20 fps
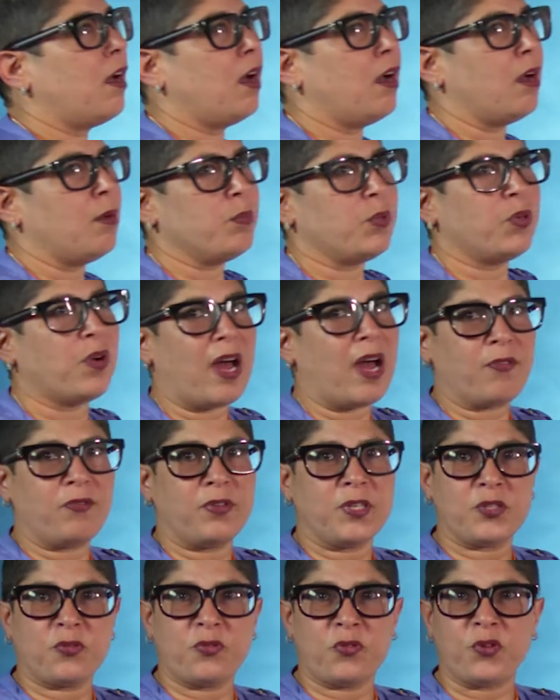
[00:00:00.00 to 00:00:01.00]

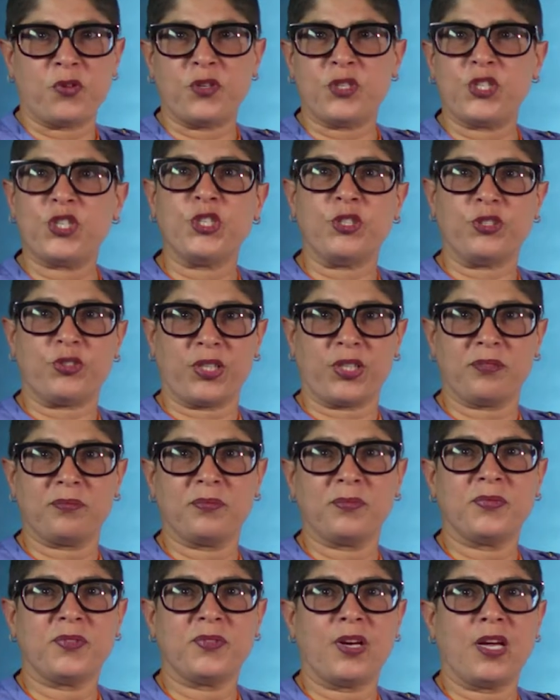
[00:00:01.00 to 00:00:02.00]
graphics for children,
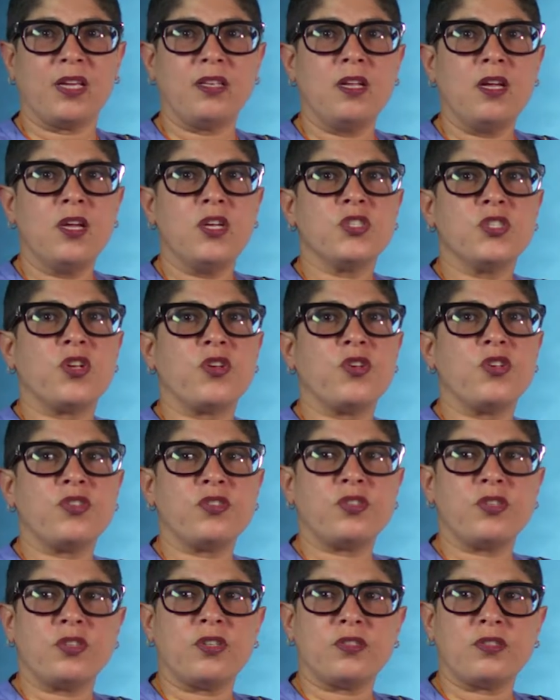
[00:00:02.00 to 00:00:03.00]
right? So you
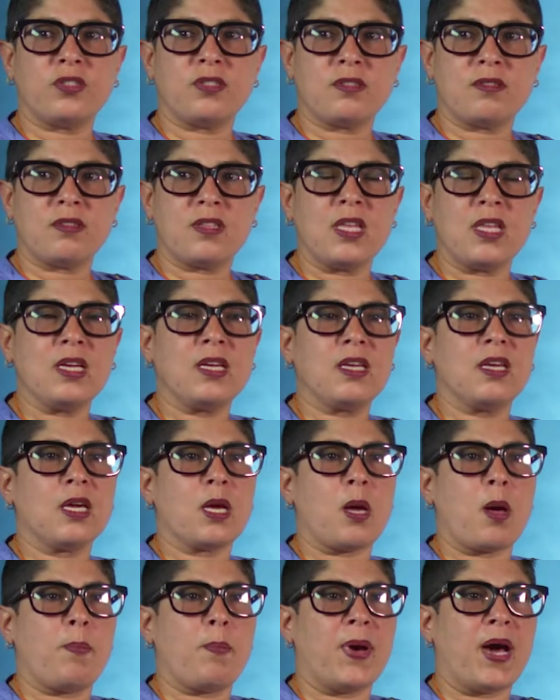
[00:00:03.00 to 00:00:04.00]
start
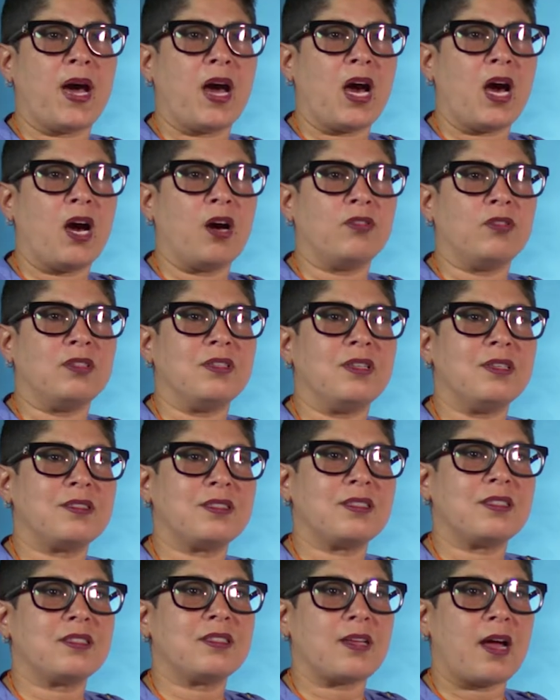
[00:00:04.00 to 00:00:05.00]
thinking about the
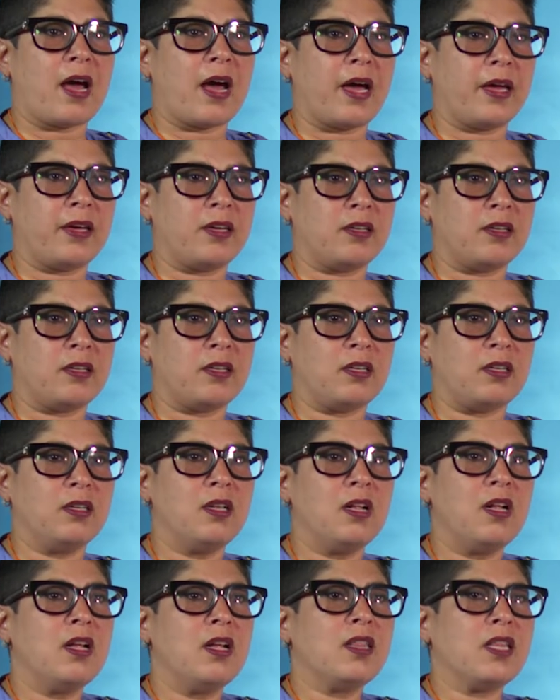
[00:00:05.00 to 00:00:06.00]

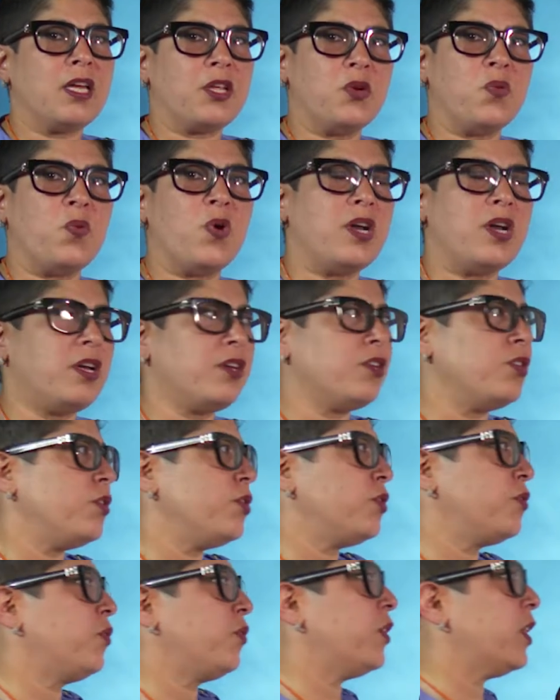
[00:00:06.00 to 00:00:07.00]
style that you want to
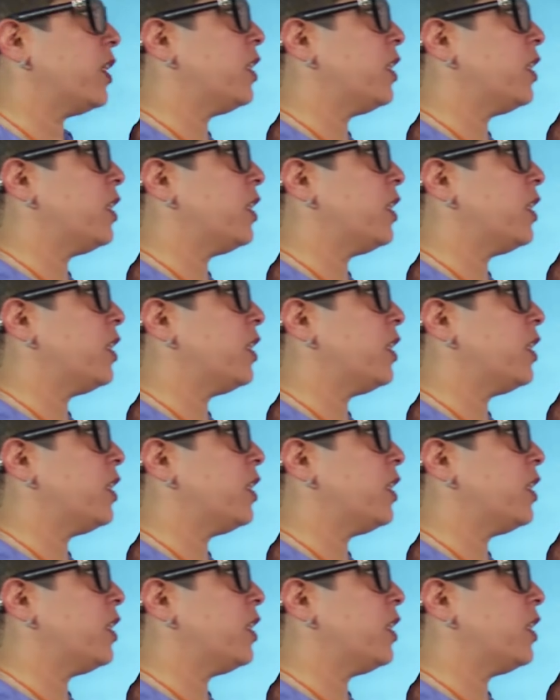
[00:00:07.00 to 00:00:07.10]
use for